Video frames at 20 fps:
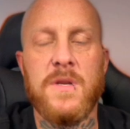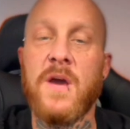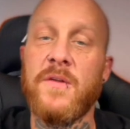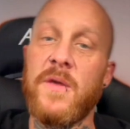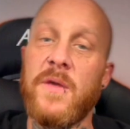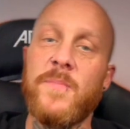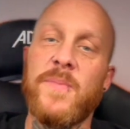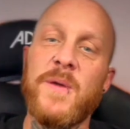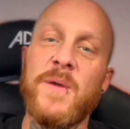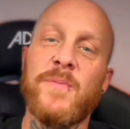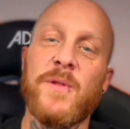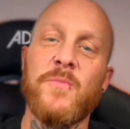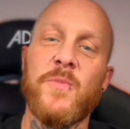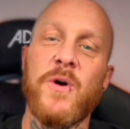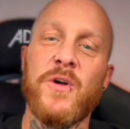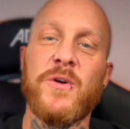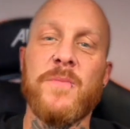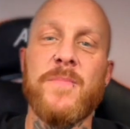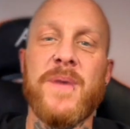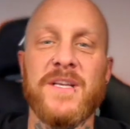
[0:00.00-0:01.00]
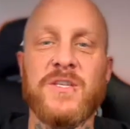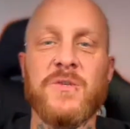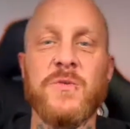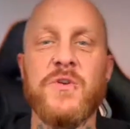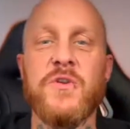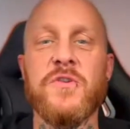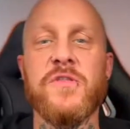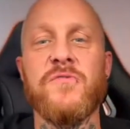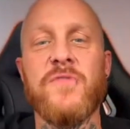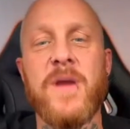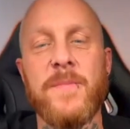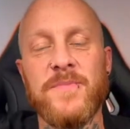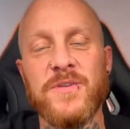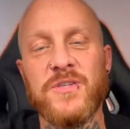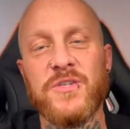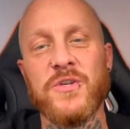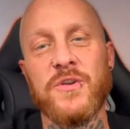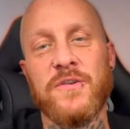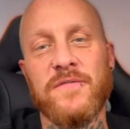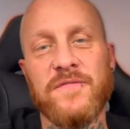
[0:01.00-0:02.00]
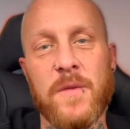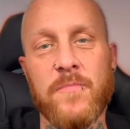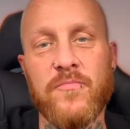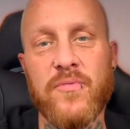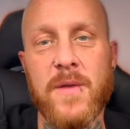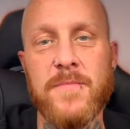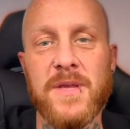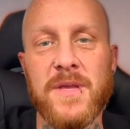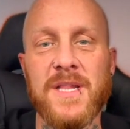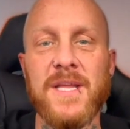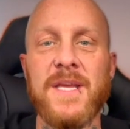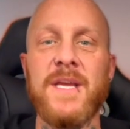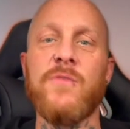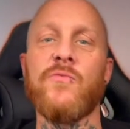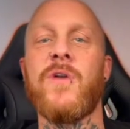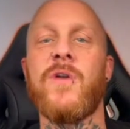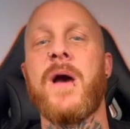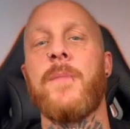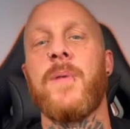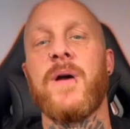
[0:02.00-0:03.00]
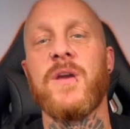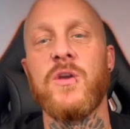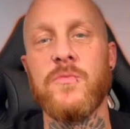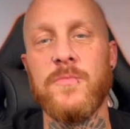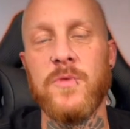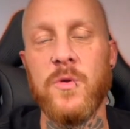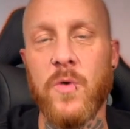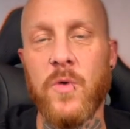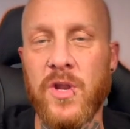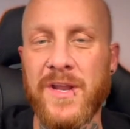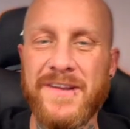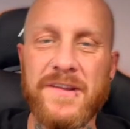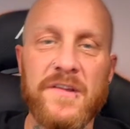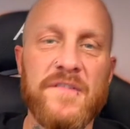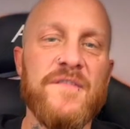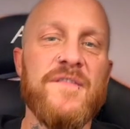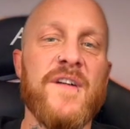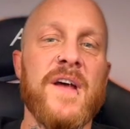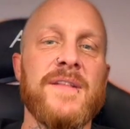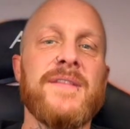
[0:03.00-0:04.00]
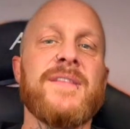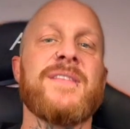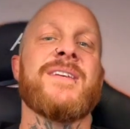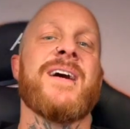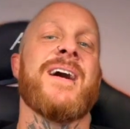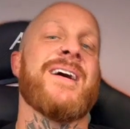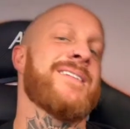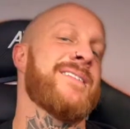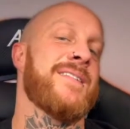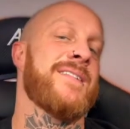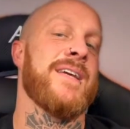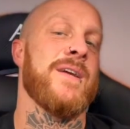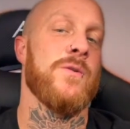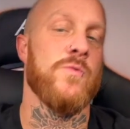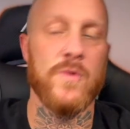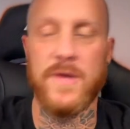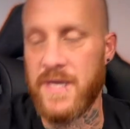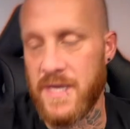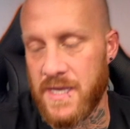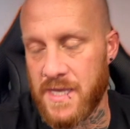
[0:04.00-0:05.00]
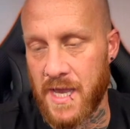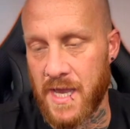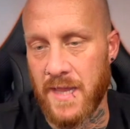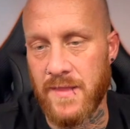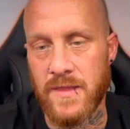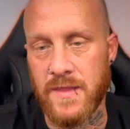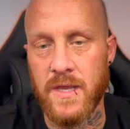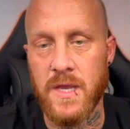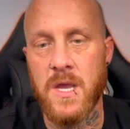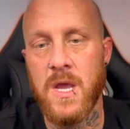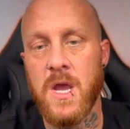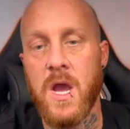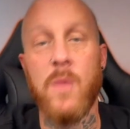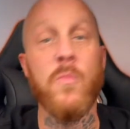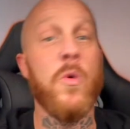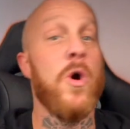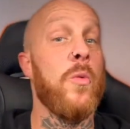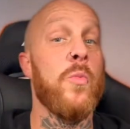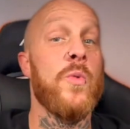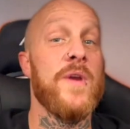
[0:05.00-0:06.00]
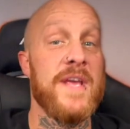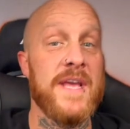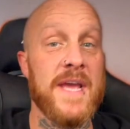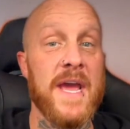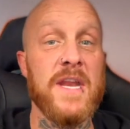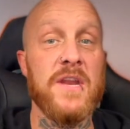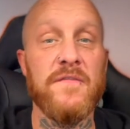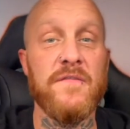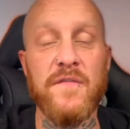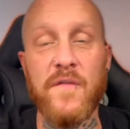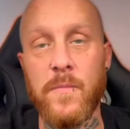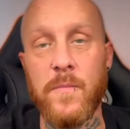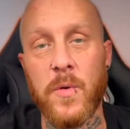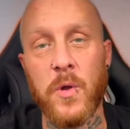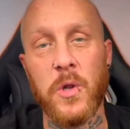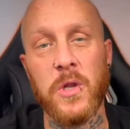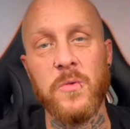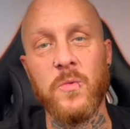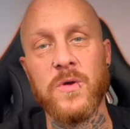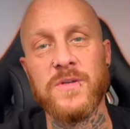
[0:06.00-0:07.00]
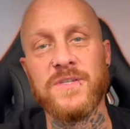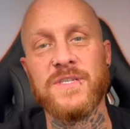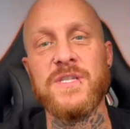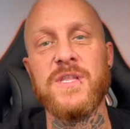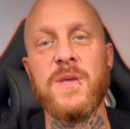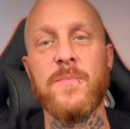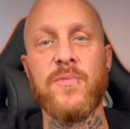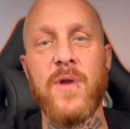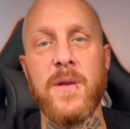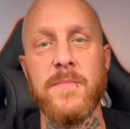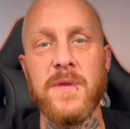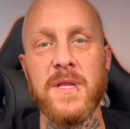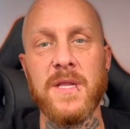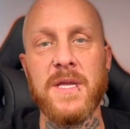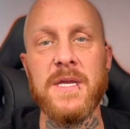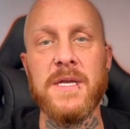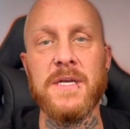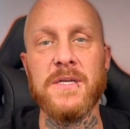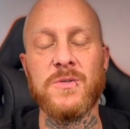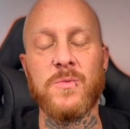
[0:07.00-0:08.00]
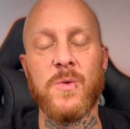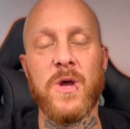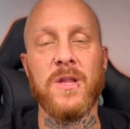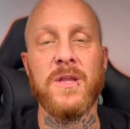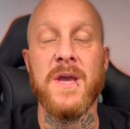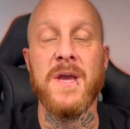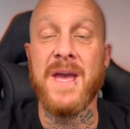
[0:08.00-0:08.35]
Now then, people, and welcome back to another episode of the Premier League Wrap. I hope you all had a fantastic weekend, and what weekend of football it was in the Premier League as well.